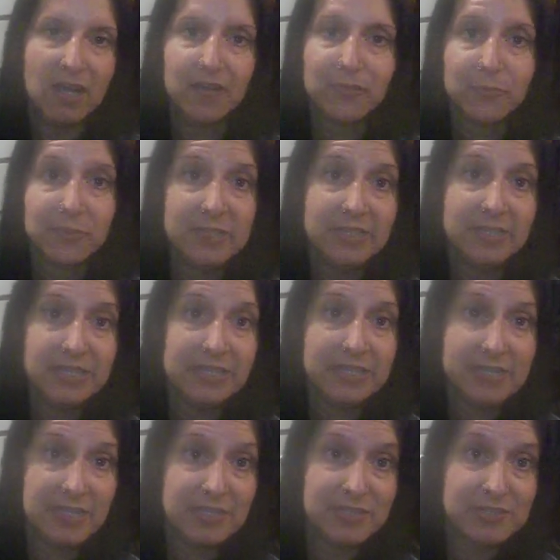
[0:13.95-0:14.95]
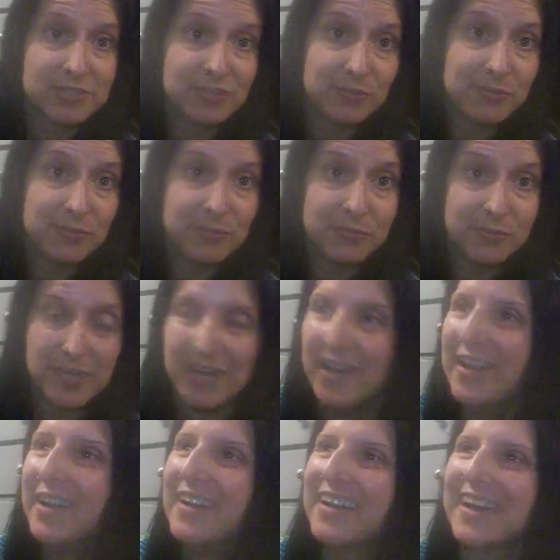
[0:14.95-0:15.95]
I really need to
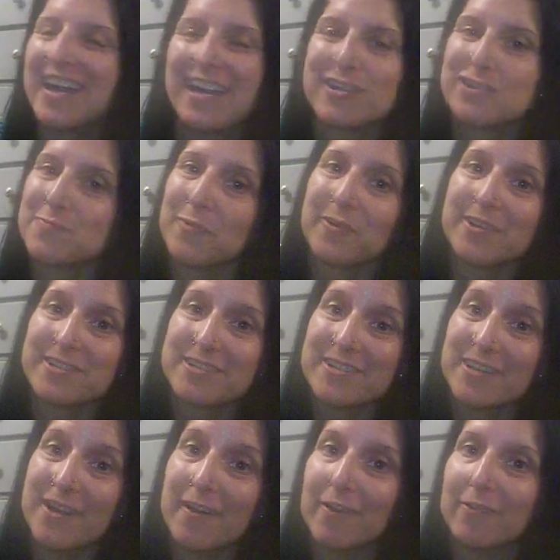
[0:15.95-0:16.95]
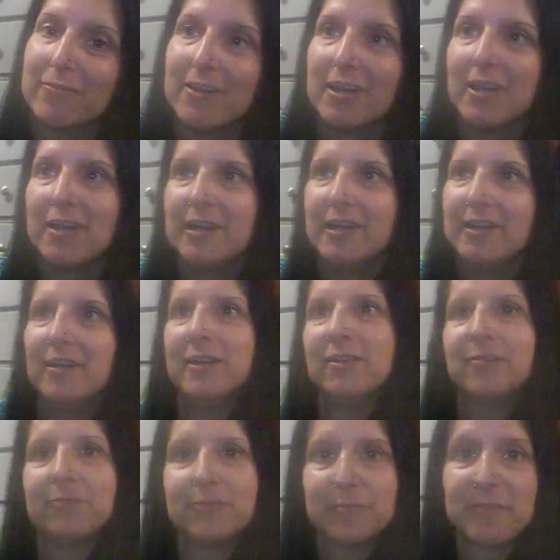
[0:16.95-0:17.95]
catch more stuff
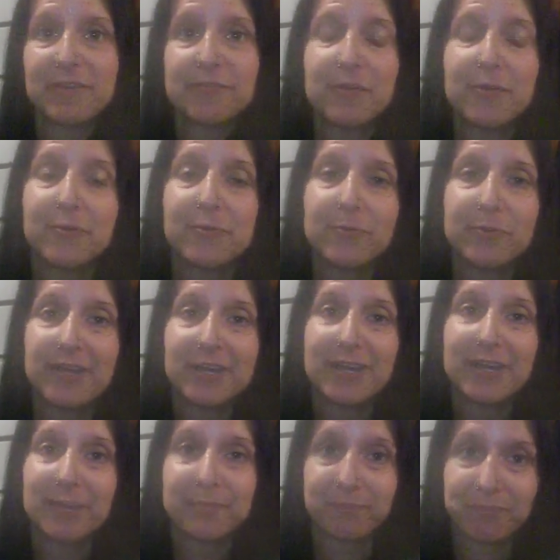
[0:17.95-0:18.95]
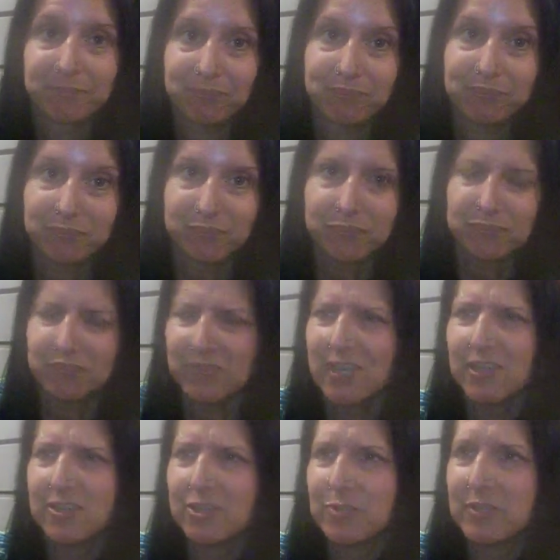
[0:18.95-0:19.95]
with my phone when I'm
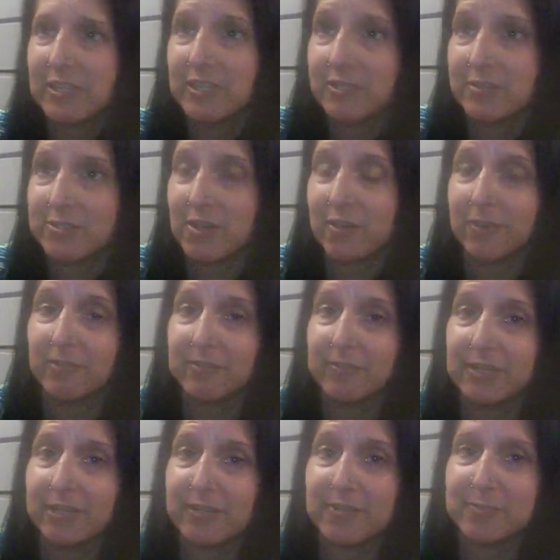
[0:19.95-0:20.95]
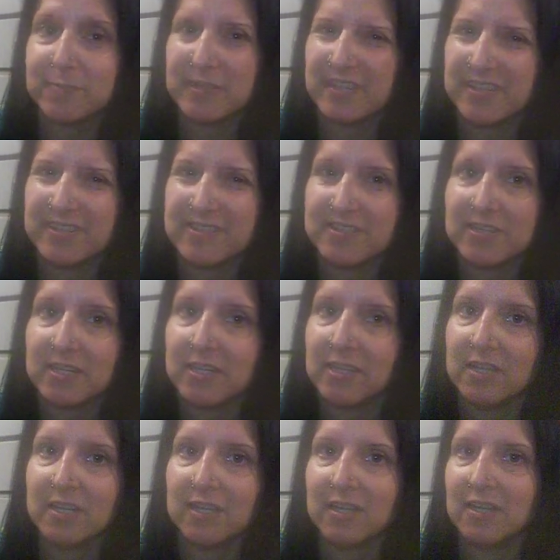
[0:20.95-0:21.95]
doing those audio videos because,
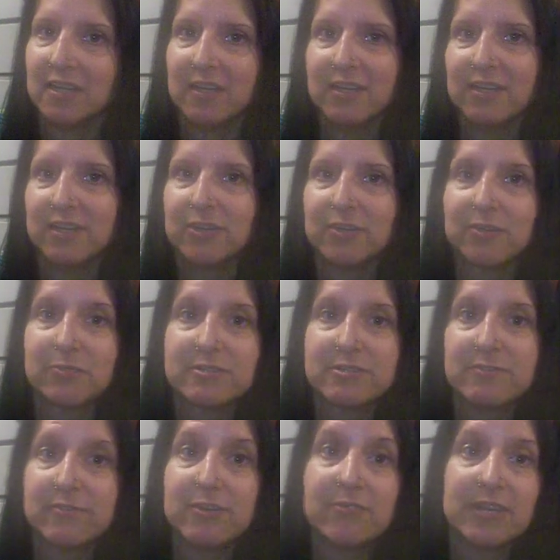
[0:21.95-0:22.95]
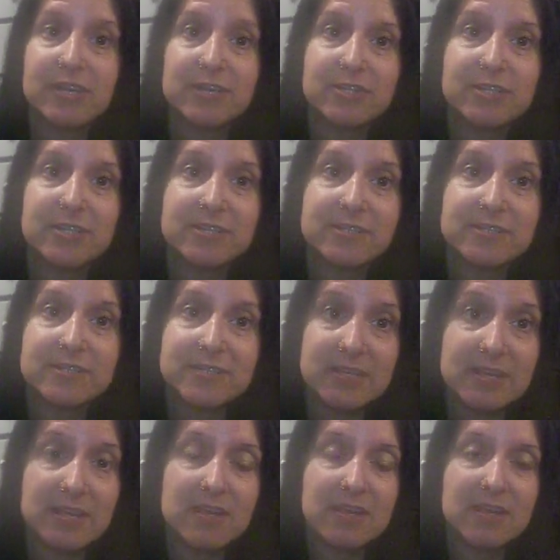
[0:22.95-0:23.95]
there was a few things you didn't
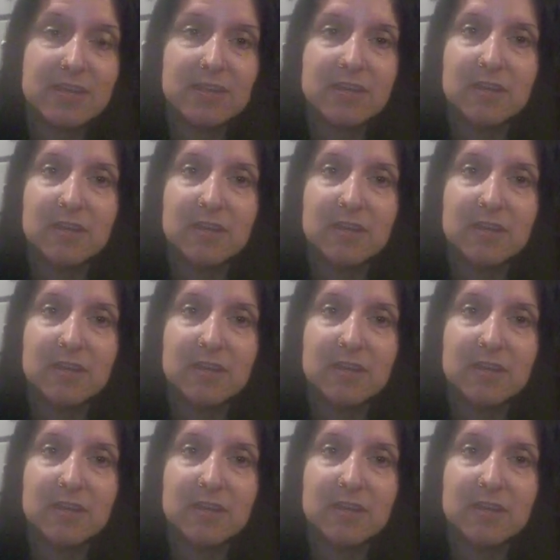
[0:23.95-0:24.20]
see.